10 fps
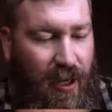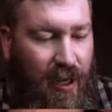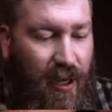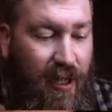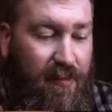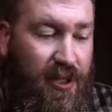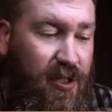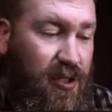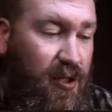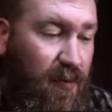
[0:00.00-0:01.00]
I'm
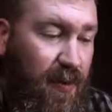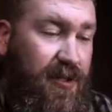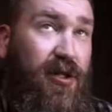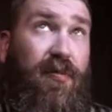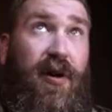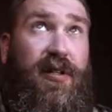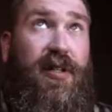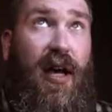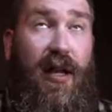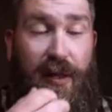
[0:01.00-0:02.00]
super
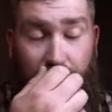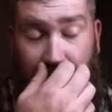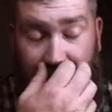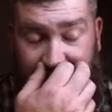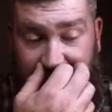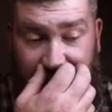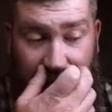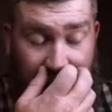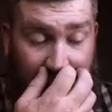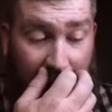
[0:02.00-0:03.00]
excited that we have
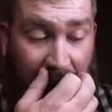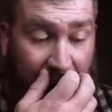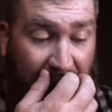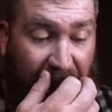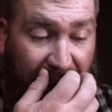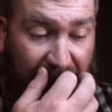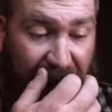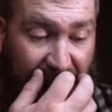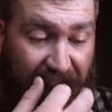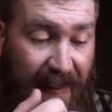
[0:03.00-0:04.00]
Survive in.
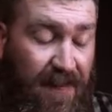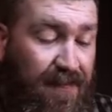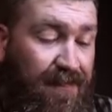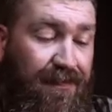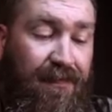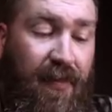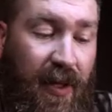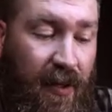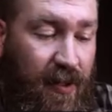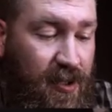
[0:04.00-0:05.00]
The
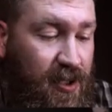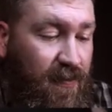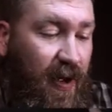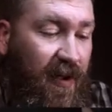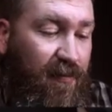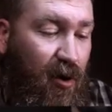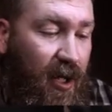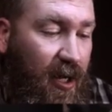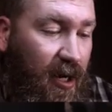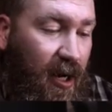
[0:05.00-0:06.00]
Survive
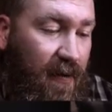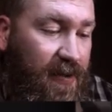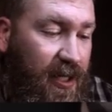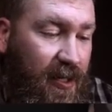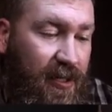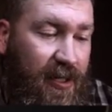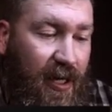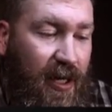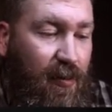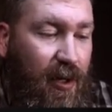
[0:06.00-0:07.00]
brand, and I've said this to
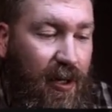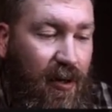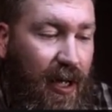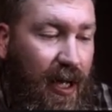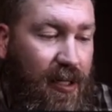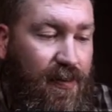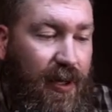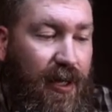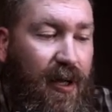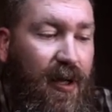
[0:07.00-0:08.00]
anybody that'll ask
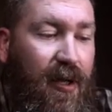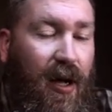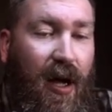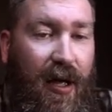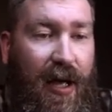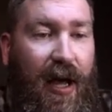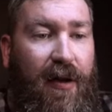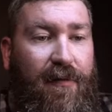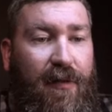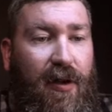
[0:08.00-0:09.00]
me, I
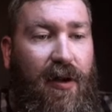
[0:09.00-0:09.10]
have